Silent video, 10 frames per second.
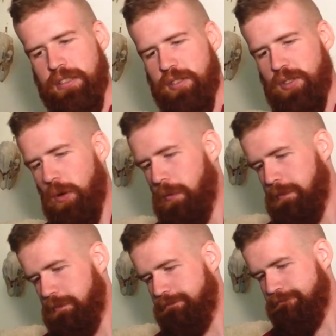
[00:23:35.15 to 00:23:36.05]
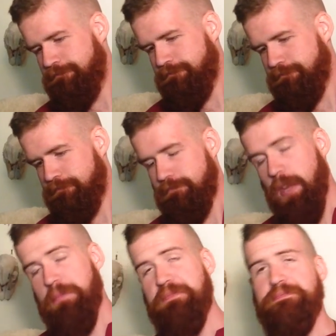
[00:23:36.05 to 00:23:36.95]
So, yeah.